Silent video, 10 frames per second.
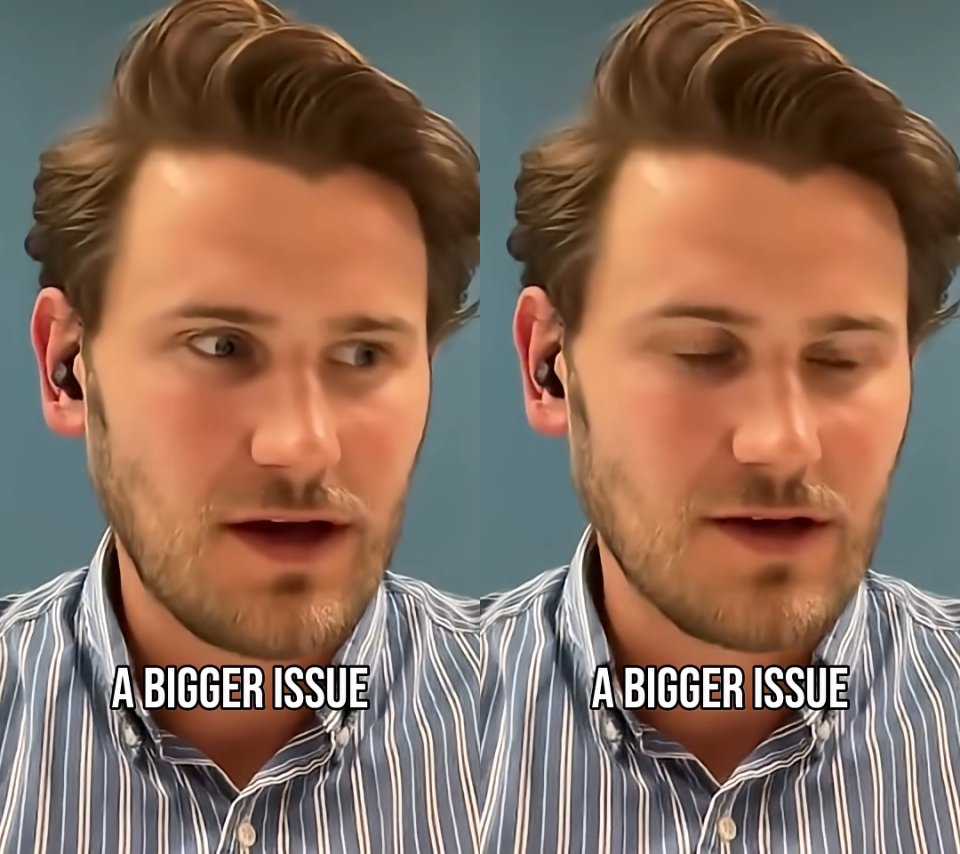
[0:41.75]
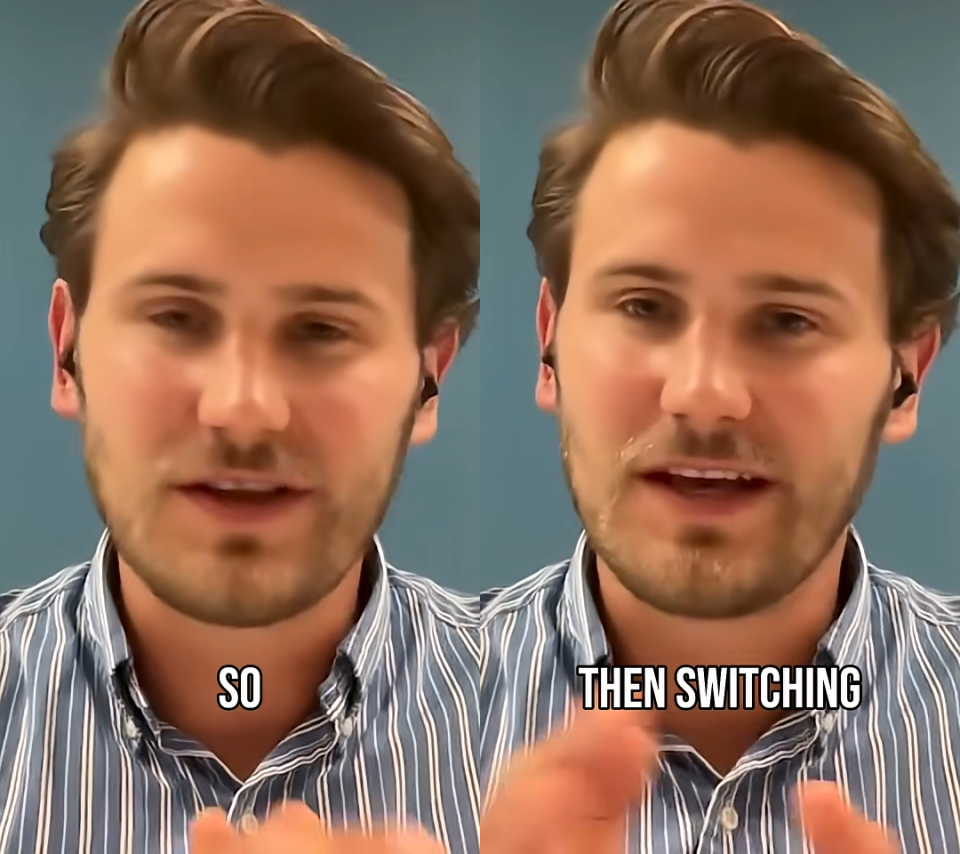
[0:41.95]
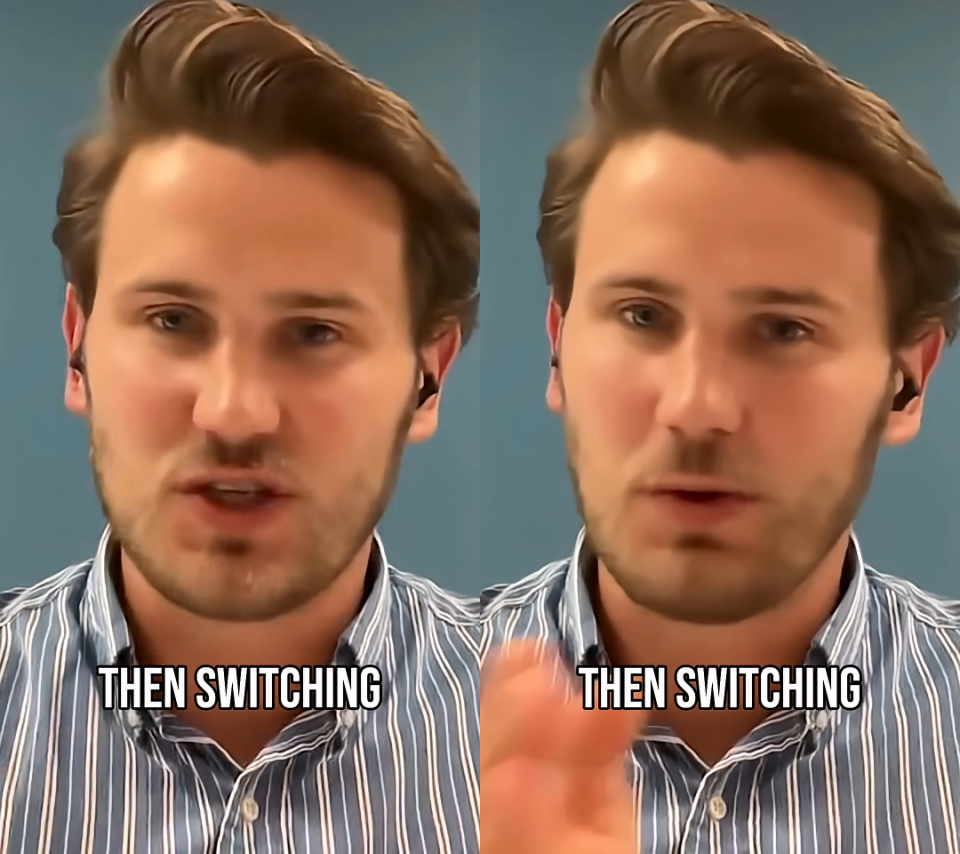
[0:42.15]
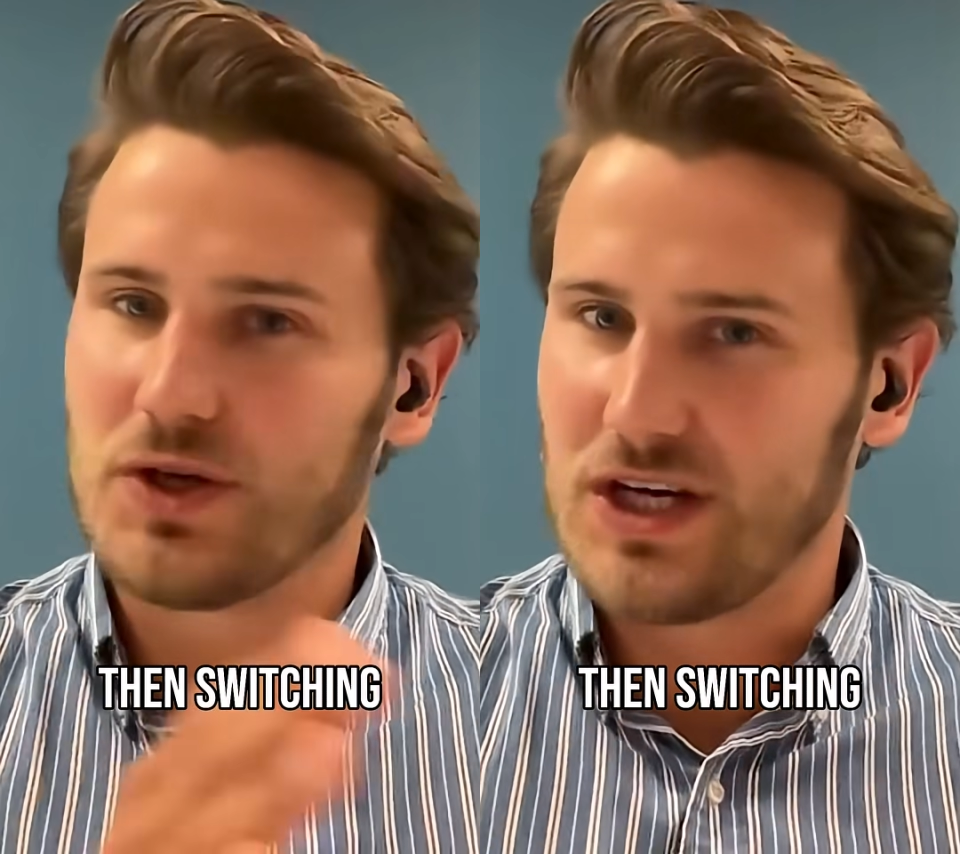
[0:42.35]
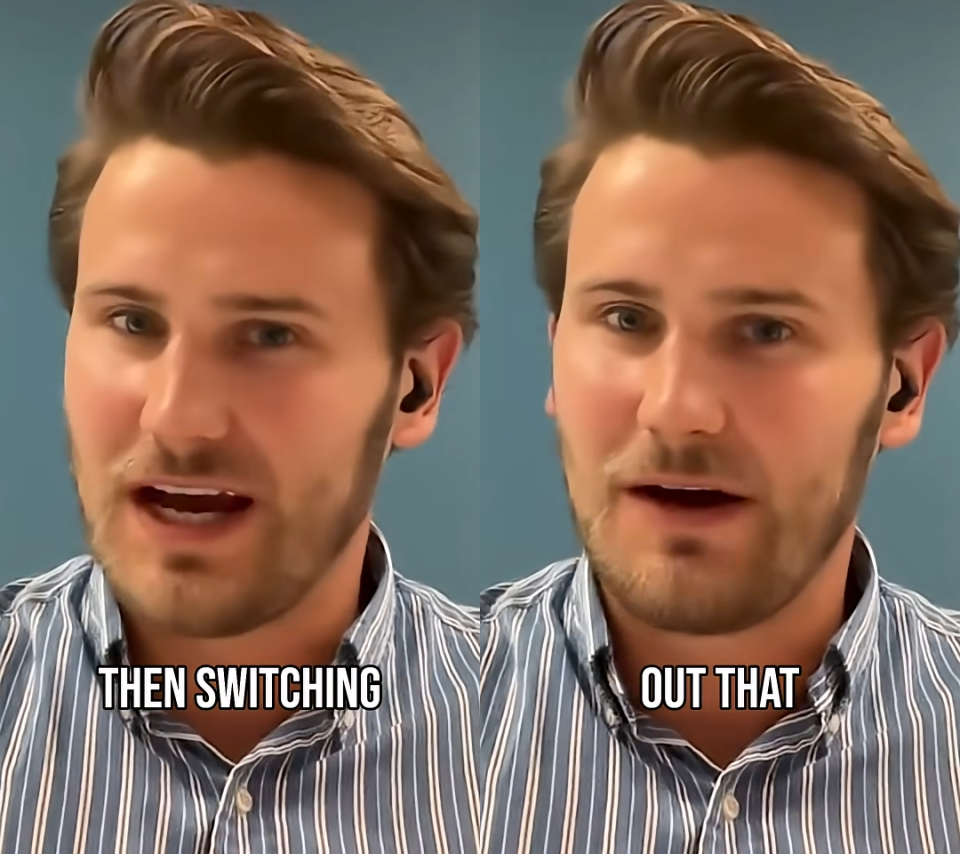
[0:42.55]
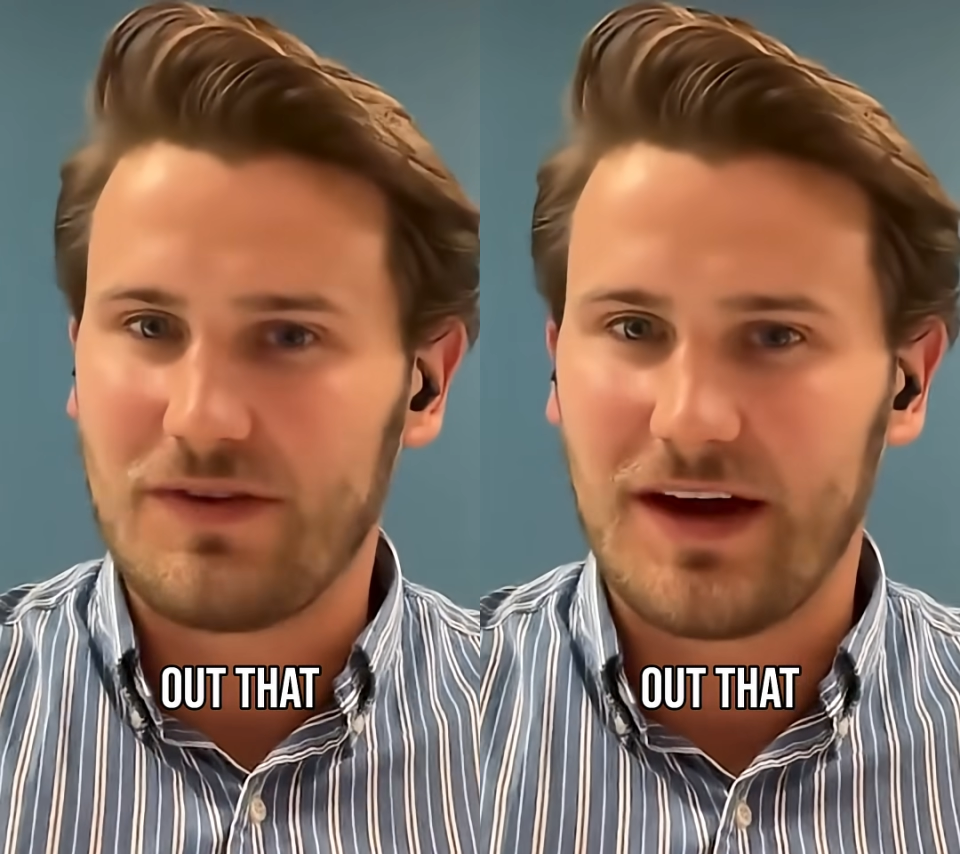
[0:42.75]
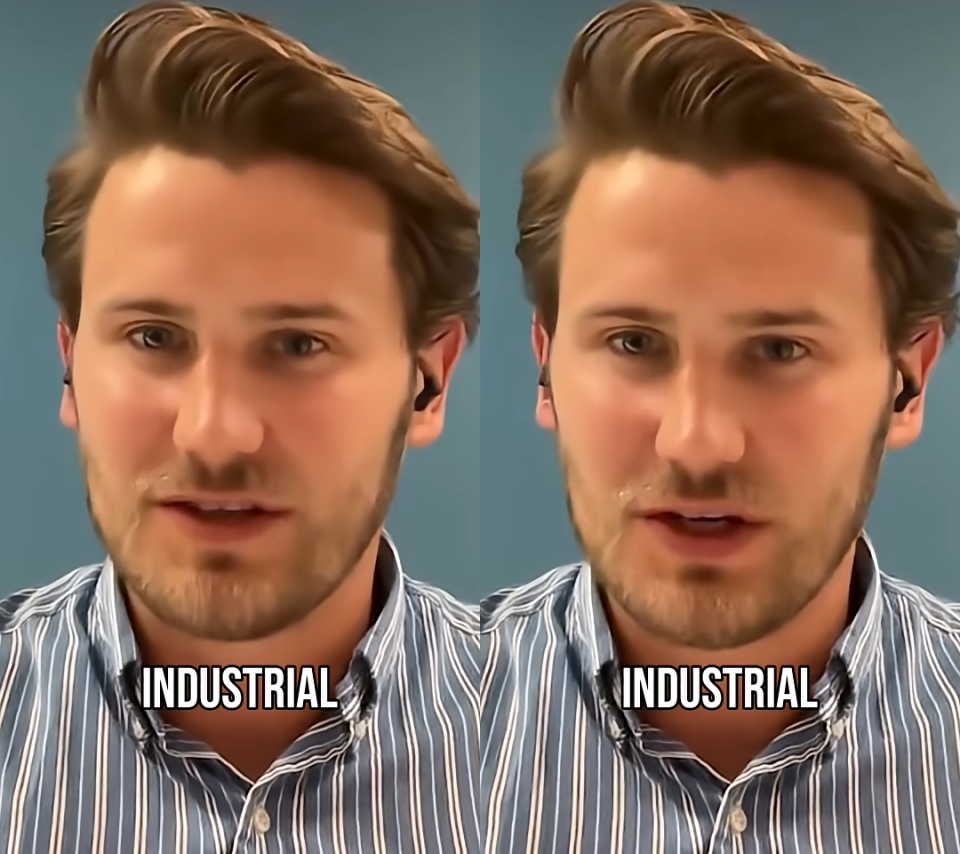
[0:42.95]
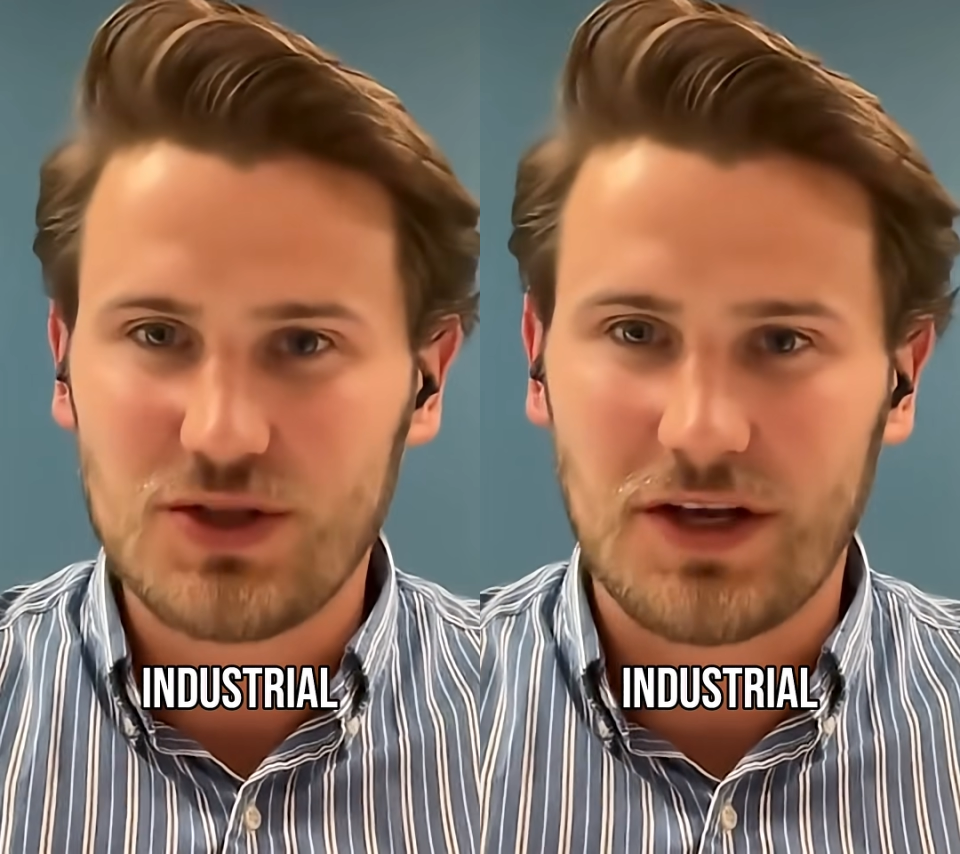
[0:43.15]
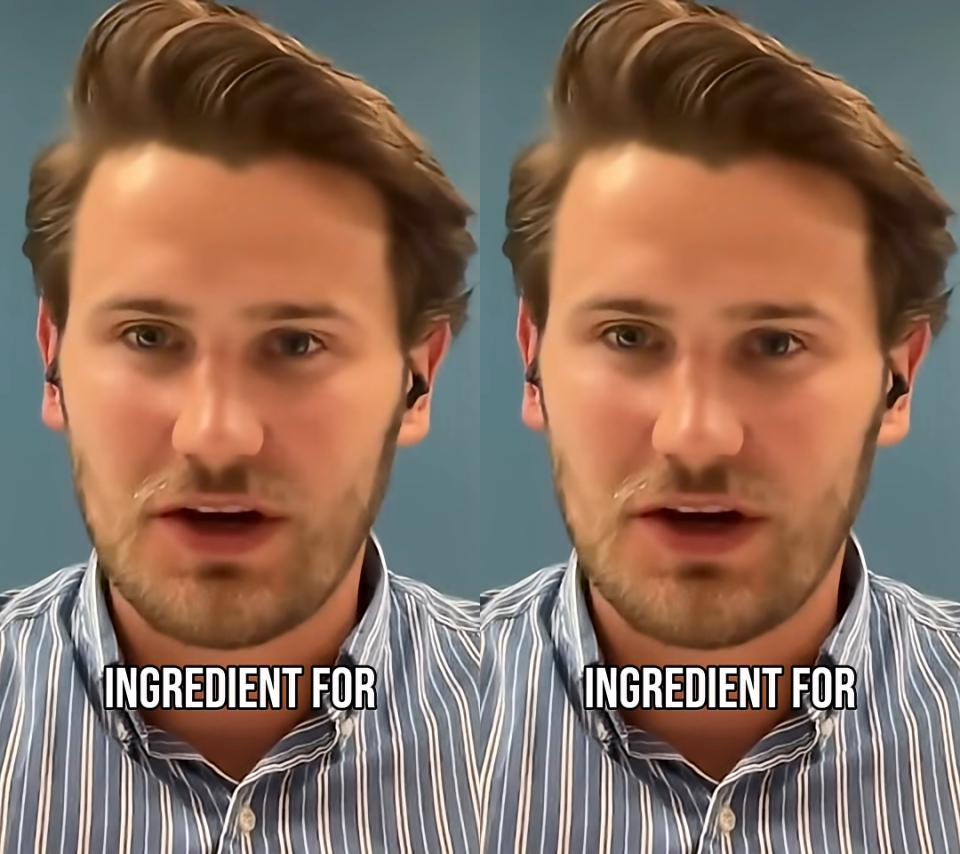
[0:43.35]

So then switching out that industrial